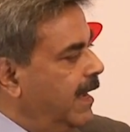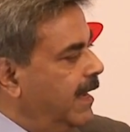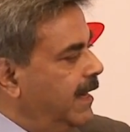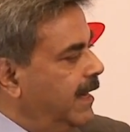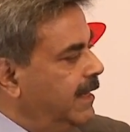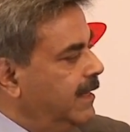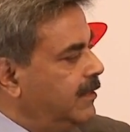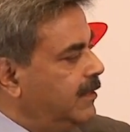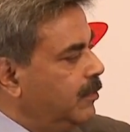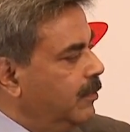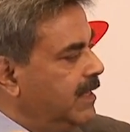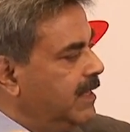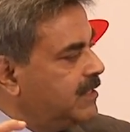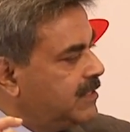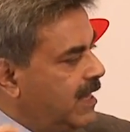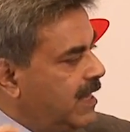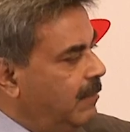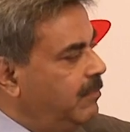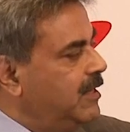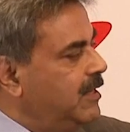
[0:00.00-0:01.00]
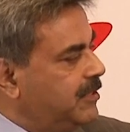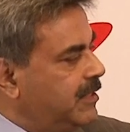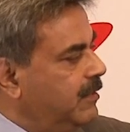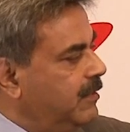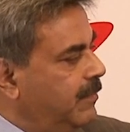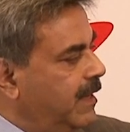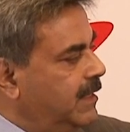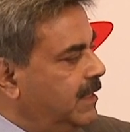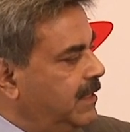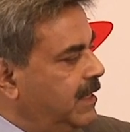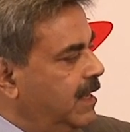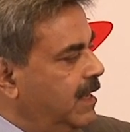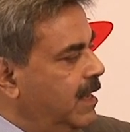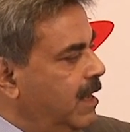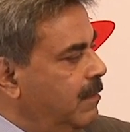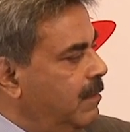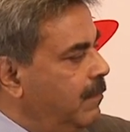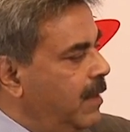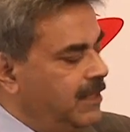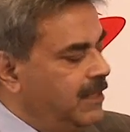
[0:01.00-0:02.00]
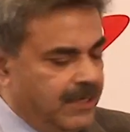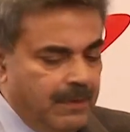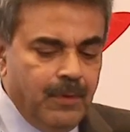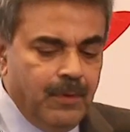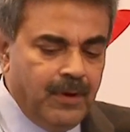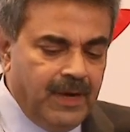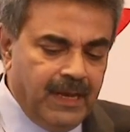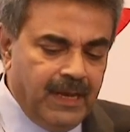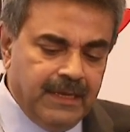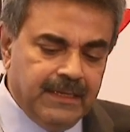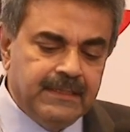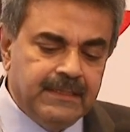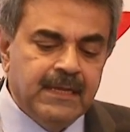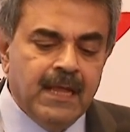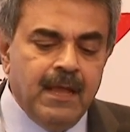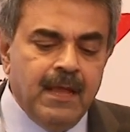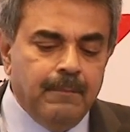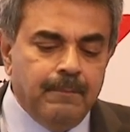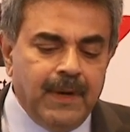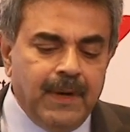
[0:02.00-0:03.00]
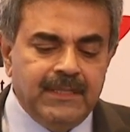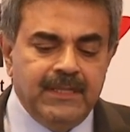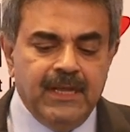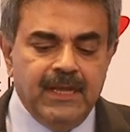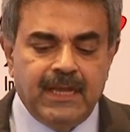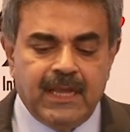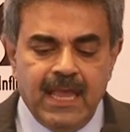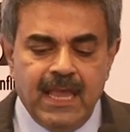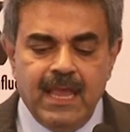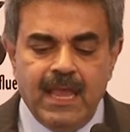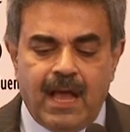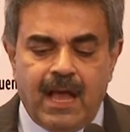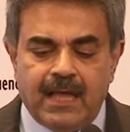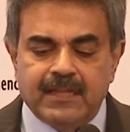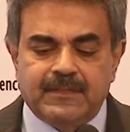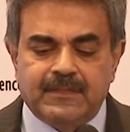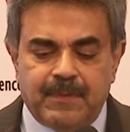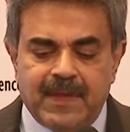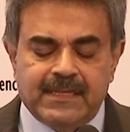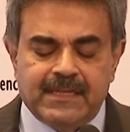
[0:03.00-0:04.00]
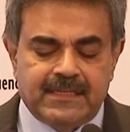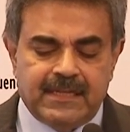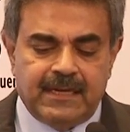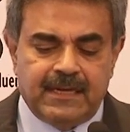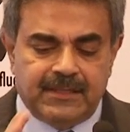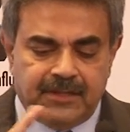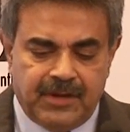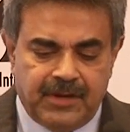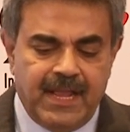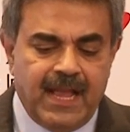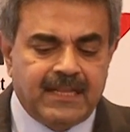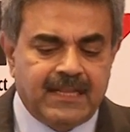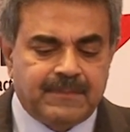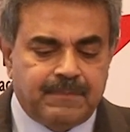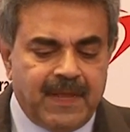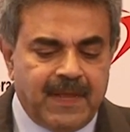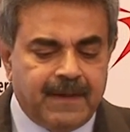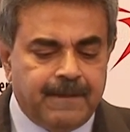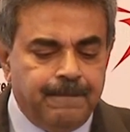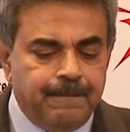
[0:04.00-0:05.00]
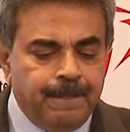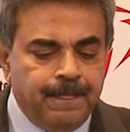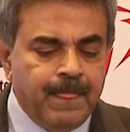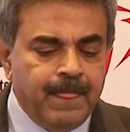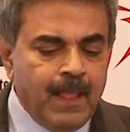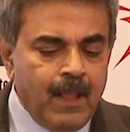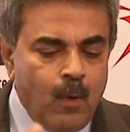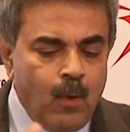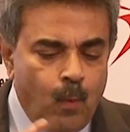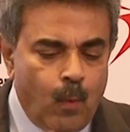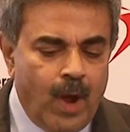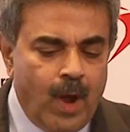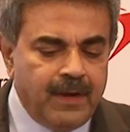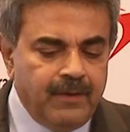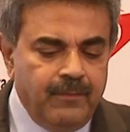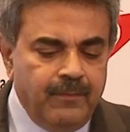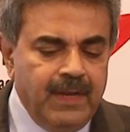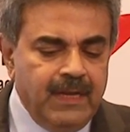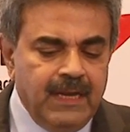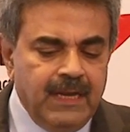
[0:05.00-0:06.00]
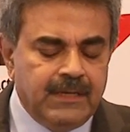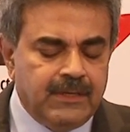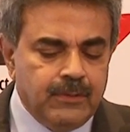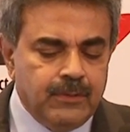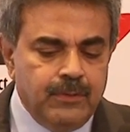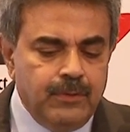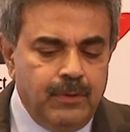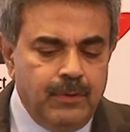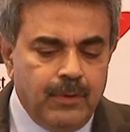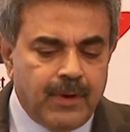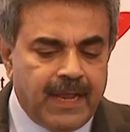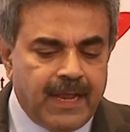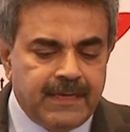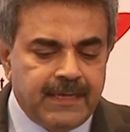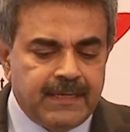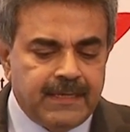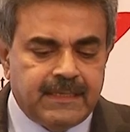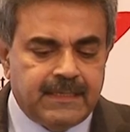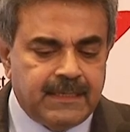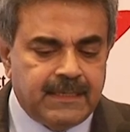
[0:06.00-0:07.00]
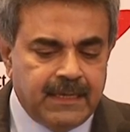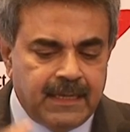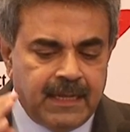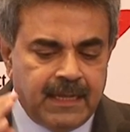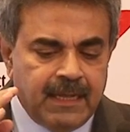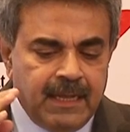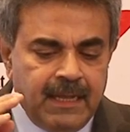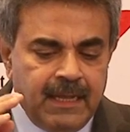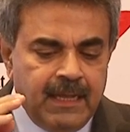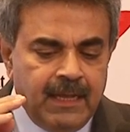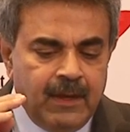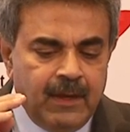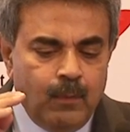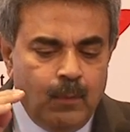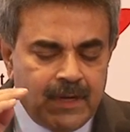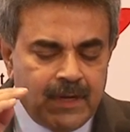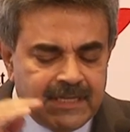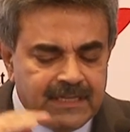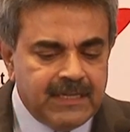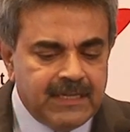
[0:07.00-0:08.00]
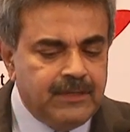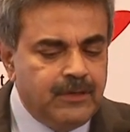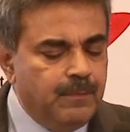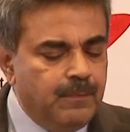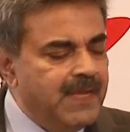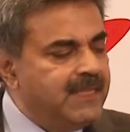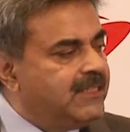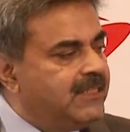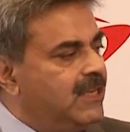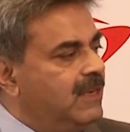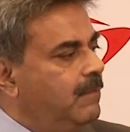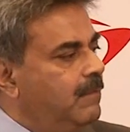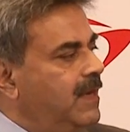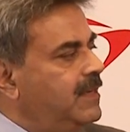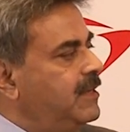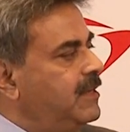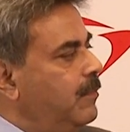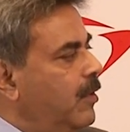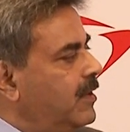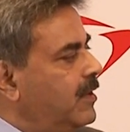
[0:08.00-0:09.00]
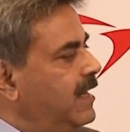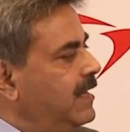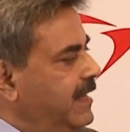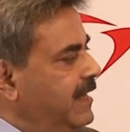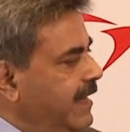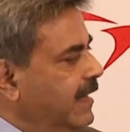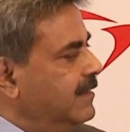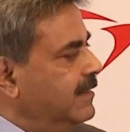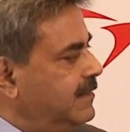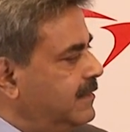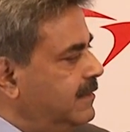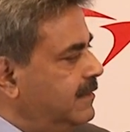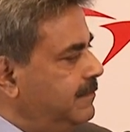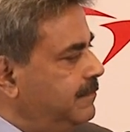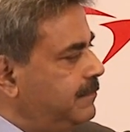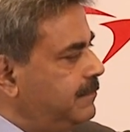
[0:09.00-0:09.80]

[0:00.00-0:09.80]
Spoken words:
into establishing where the multimodal is. But the key aspects are three aspects. One, we need to look at it, what is the domestic multimodal needs?